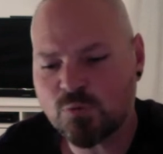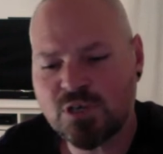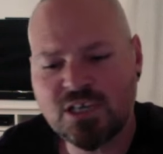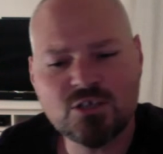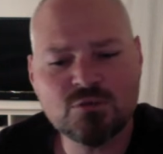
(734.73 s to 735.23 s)
We
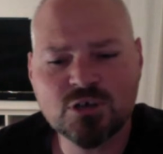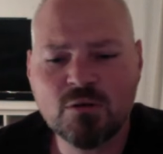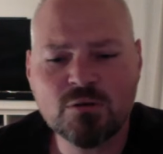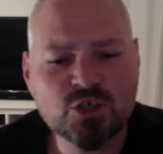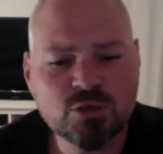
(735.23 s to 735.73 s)
need you to go
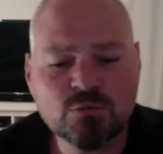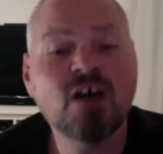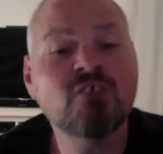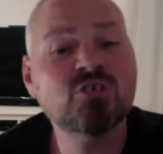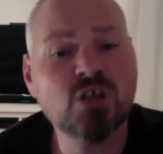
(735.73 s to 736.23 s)
and shoot
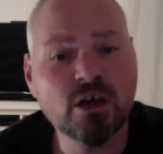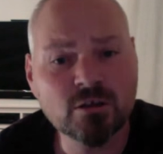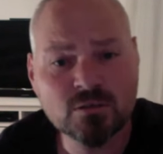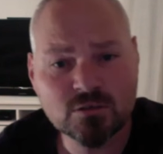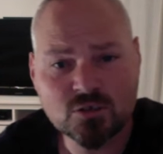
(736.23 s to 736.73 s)

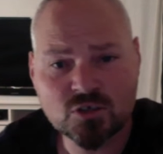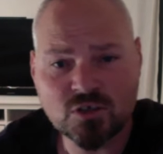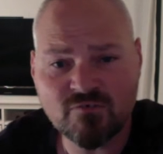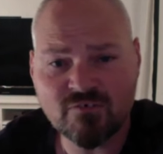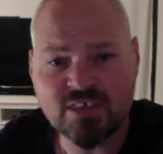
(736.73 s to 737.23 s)
lifestyle
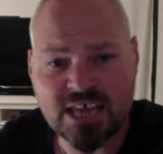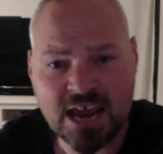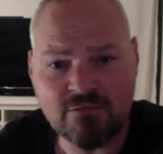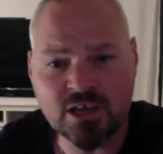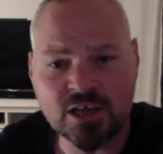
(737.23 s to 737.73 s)
stuff of the
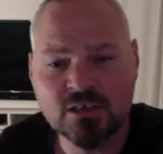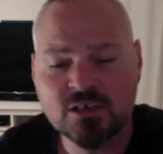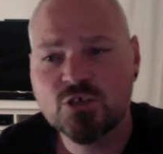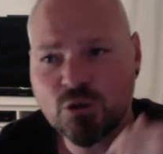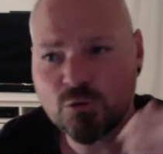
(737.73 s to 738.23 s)
area,
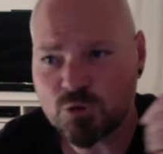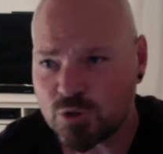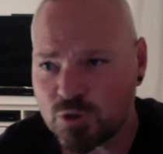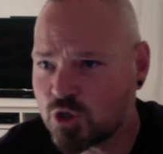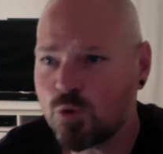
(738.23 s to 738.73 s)
shows what
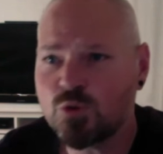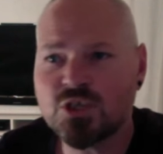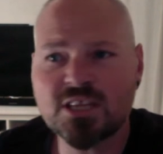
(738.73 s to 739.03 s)
schools okay.